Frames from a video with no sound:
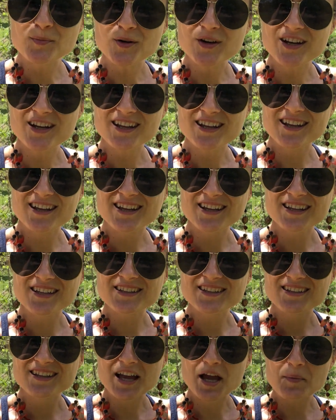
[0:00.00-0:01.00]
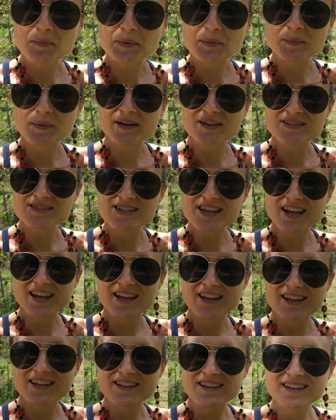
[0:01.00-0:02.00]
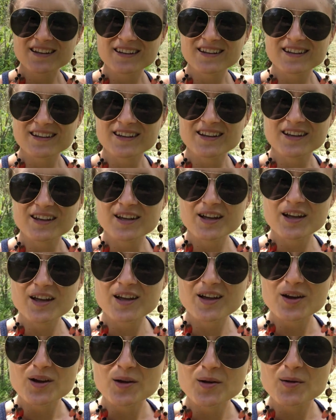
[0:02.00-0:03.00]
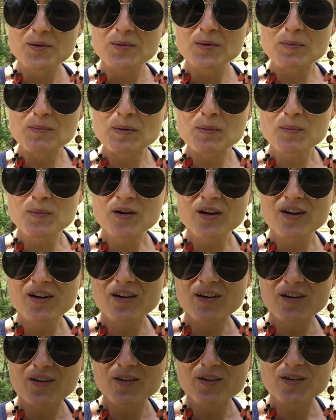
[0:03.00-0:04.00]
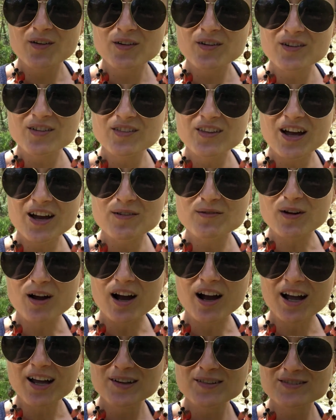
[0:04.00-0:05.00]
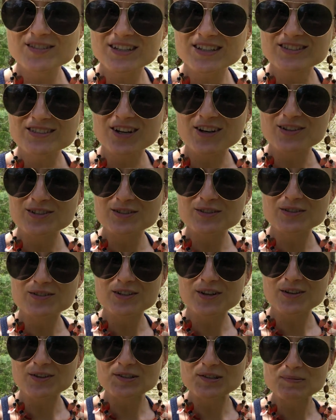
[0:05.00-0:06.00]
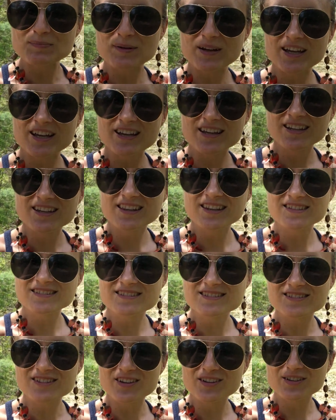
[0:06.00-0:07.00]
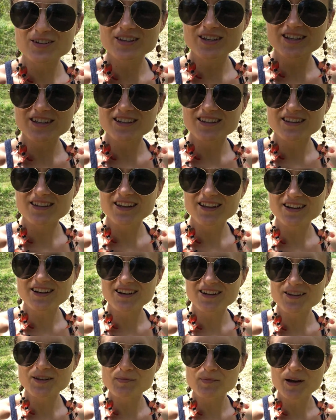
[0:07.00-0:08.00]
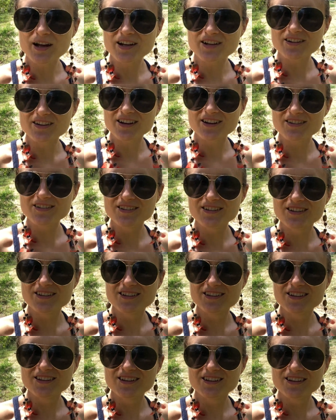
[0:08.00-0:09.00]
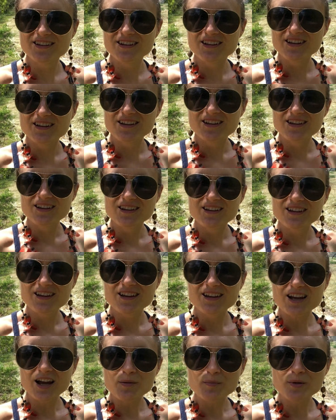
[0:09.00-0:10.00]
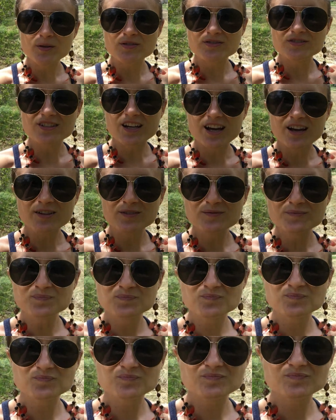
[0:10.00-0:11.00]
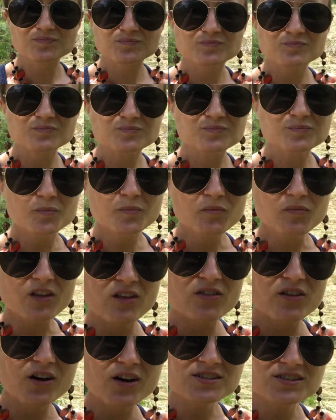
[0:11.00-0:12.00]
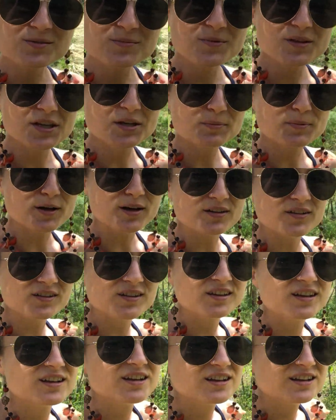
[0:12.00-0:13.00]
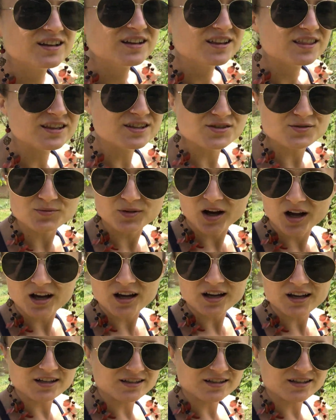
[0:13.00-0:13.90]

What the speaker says: morning. Happy Beltane. Remember all that rye? It was like taller than my head. This is all it there in the background. It got mowed down. And the awesome thing about this rye